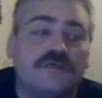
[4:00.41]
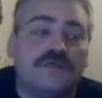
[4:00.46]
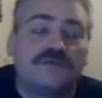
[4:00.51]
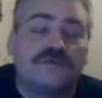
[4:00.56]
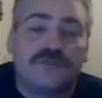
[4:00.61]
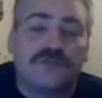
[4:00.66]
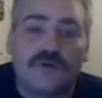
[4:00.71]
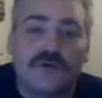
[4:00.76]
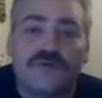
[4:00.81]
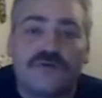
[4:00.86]

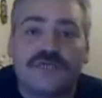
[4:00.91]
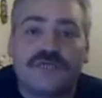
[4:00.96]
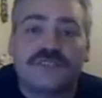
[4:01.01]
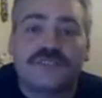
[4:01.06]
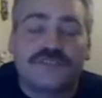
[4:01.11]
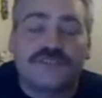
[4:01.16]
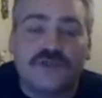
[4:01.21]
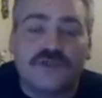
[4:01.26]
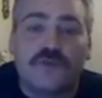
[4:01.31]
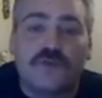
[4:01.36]
so rich,
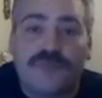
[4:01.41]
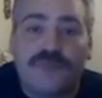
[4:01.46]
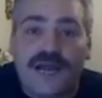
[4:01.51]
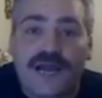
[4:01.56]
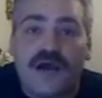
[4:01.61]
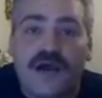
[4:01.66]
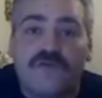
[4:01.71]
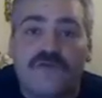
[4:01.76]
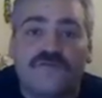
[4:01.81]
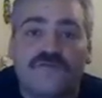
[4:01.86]
and so
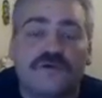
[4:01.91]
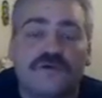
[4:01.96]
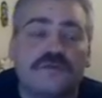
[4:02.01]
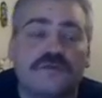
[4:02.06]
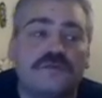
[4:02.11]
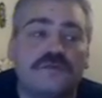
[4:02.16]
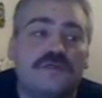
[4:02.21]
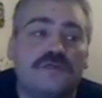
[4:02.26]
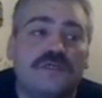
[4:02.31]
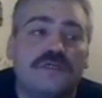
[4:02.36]
powerful
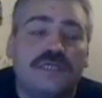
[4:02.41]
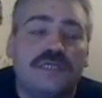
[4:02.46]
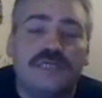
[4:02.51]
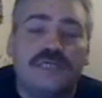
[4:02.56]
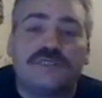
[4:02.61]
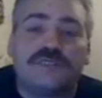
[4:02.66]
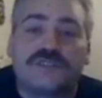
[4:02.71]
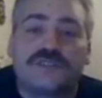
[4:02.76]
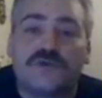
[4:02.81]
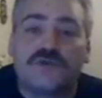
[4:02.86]

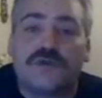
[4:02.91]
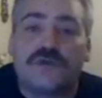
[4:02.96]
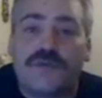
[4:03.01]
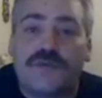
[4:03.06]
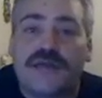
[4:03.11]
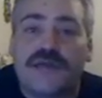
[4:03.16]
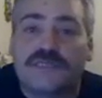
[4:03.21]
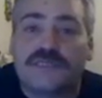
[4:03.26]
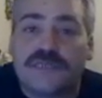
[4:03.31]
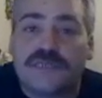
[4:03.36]
in the short
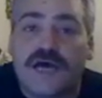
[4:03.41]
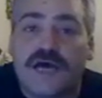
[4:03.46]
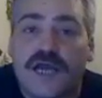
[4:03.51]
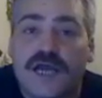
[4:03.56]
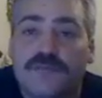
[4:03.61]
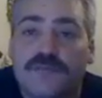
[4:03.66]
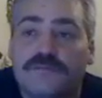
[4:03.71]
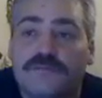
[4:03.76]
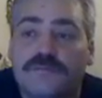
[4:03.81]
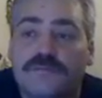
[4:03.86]
amount of
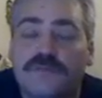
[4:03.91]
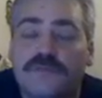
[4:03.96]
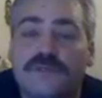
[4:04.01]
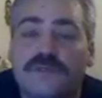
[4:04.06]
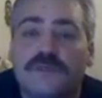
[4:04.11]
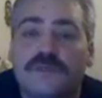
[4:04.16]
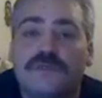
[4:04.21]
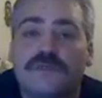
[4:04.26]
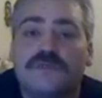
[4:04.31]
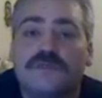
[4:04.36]
time
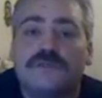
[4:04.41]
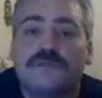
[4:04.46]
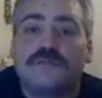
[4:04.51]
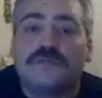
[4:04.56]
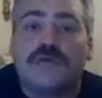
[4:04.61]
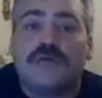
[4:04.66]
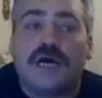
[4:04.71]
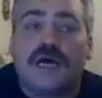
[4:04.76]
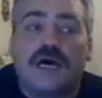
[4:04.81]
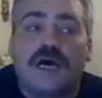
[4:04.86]

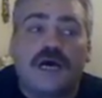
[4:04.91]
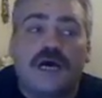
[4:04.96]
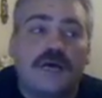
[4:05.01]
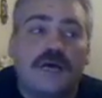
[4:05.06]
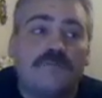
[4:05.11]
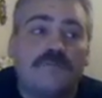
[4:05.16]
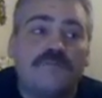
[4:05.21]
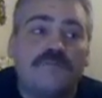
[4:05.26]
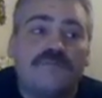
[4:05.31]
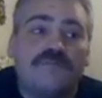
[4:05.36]

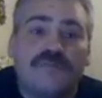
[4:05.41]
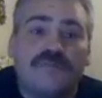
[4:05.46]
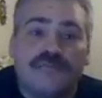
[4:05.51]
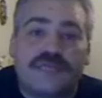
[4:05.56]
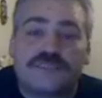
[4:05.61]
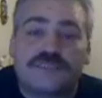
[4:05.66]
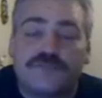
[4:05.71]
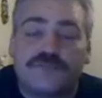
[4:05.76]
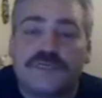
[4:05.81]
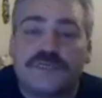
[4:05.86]
that
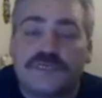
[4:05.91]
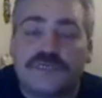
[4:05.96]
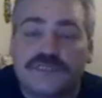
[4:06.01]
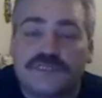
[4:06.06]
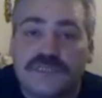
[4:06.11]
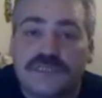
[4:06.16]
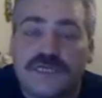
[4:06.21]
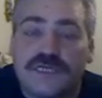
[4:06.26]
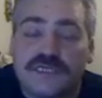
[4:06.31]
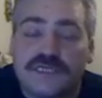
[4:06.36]
it's been
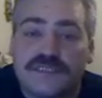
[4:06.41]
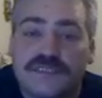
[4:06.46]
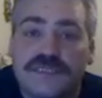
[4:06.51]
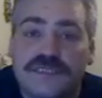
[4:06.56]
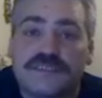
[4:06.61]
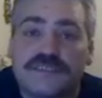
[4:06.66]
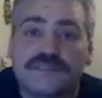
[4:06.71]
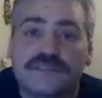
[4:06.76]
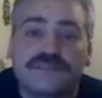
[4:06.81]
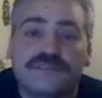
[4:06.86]
in
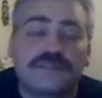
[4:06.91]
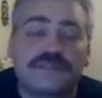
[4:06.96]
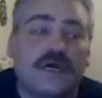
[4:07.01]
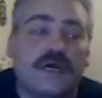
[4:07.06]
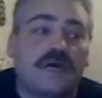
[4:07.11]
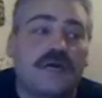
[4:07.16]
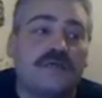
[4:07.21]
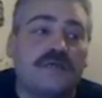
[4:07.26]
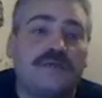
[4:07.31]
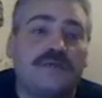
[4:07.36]
existence.
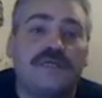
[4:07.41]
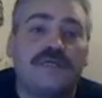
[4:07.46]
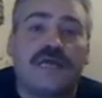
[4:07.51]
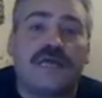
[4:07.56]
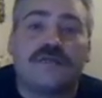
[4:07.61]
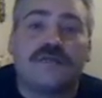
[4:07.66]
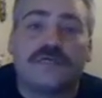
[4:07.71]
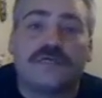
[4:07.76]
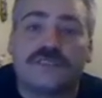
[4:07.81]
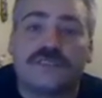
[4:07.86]
You got
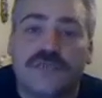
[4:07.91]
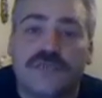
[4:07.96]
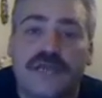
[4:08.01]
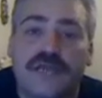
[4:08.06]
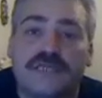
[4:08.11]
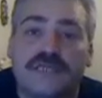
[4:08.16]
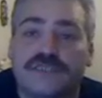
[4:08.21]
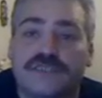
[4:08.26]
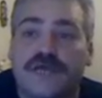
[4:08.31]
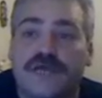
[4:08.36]
to look at
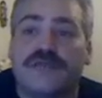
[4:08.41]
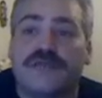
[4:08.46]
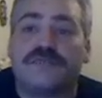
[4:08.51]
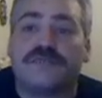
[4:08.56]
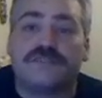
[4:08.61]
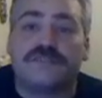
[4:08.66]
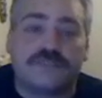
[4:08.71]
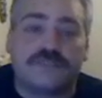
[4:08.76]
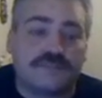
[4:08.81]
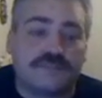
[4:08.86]
China. China
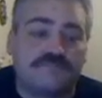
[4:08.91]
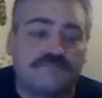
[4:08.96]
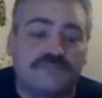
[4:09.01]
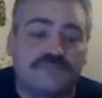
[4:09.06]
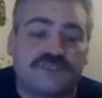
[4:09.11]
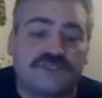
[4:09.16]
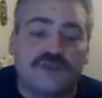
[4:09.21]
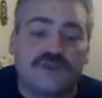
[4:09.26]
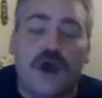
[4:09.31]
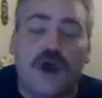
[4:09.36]
is just
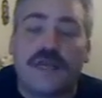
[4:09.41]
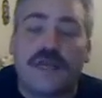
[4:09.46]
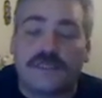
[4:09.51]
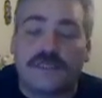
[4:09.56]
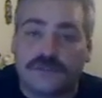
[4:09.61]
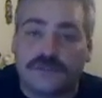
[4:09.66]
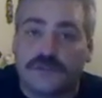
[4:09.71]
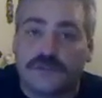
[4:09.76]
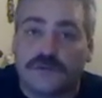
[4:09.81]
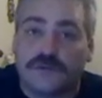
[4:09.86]
starting
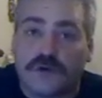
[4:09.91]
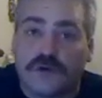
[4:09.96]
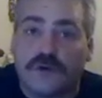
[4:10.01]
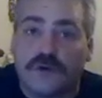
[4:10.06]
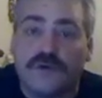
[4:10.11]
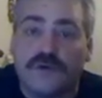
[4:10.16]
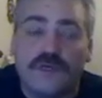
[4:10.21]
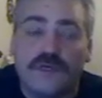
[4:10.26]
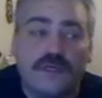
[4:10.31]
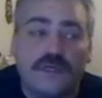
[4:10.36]
to
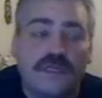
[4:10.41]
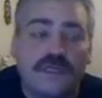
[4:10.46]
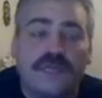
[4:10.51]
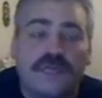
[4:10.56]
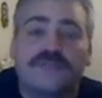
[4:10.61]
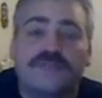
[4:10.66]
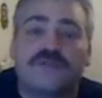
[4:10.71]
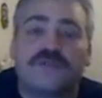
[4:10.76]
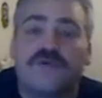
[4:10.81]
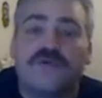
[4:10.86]
grow,
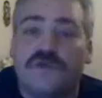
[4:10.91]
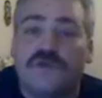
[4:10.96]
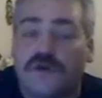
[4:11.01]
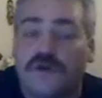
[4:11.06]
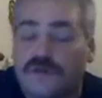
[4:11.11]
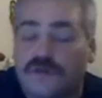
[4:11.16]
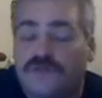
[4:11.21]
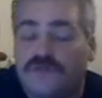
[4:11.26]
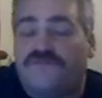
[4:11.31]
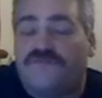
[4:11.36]
and it's
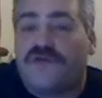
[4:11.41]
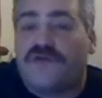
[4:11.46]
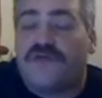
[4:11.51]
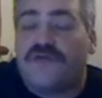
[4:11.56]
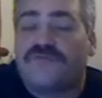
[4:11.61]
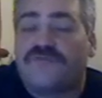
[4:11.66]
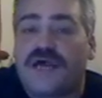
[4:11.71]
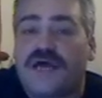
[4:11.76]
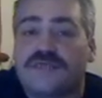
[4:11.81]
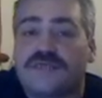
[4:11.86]
only
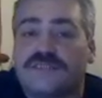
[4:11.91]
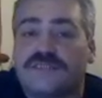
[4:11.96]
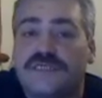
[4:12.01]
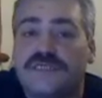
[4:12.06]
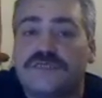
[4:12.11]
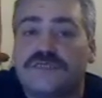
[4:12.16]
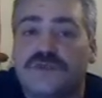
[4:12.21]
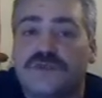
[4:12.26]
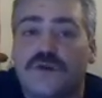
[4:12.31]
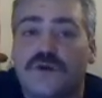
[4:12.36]
5,000
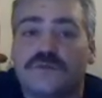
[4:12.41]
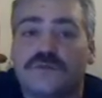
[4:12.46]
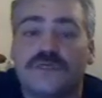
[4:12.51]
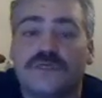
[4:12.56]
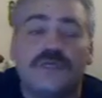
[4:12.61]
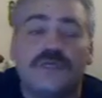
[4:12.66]
years old.